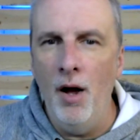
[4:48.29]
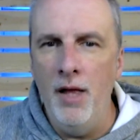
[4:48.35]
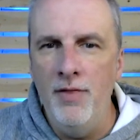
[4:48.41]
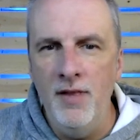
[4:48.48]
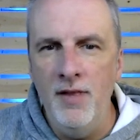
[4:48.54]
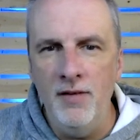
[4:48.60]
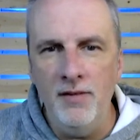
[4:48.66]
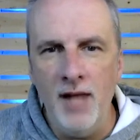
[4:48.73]

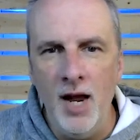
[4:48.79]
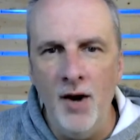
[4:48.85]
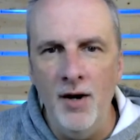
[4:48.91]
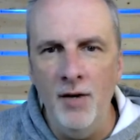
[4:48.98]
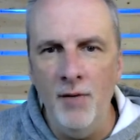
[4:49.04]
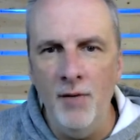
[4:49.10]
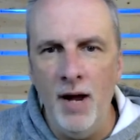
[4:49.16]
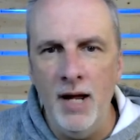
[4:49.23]
this
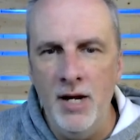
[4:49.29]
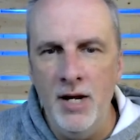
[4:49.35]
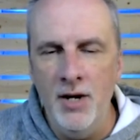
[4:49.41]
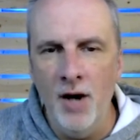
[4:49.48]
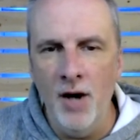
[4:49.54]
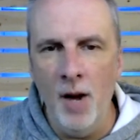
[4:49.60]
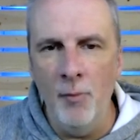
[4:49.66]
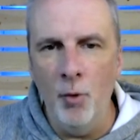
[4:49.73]
area right
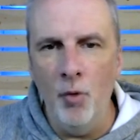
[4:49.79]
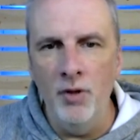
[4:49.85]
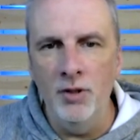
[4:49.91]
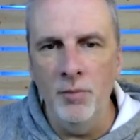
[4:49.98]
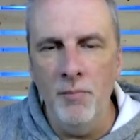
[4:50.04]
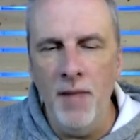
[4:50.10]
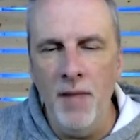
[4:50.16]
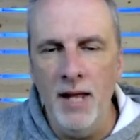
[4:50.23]
here, I'm going
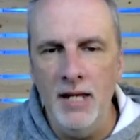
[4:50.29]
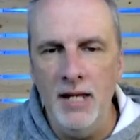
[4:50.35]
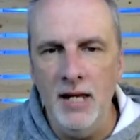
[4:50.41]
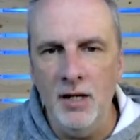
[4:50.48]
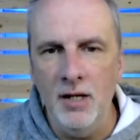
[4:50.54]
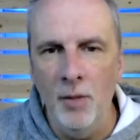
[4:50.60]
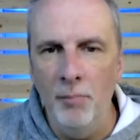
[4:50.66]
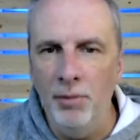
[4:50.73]
to make
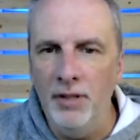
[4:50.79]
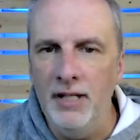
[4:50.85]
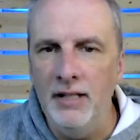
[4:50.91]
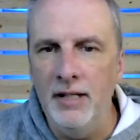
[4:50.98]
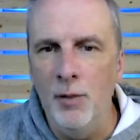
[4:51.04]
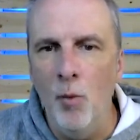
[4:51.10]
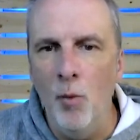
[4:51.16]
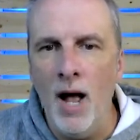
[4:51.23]
it
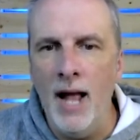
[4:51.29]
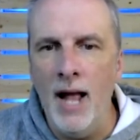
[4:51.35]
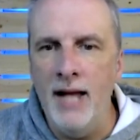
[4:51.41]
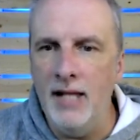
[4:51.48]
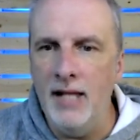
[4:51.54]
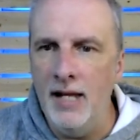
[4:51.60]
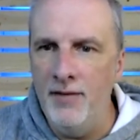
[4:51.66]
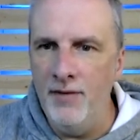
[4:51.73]
completely
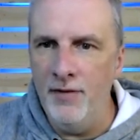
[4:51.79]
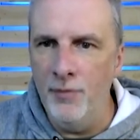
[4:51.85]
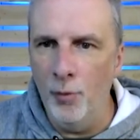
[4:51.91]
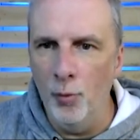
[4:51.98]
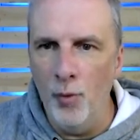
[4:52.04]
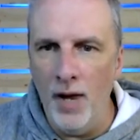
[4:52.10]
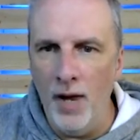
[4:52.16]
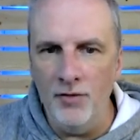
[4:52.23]
white. And then
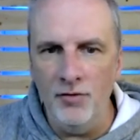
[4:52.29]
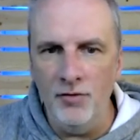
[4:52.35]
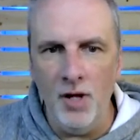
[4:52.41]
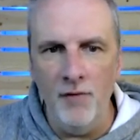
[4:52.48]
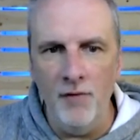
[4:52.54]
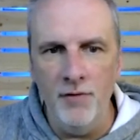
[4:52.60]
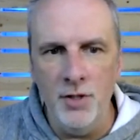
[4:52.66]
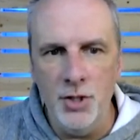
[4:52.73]
the
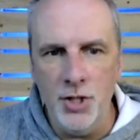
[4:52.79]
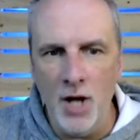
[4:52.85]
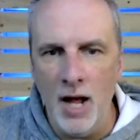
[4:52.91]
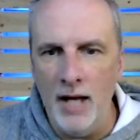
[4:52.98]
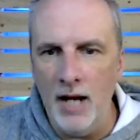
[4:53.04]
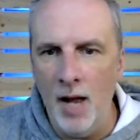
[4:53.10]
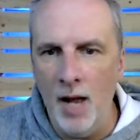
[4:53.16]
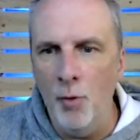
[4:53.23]
rest of the
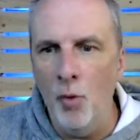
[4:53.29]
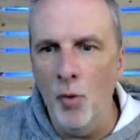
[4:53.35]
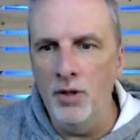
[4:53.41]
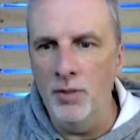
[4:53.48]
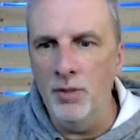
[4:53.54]
shot, I'm going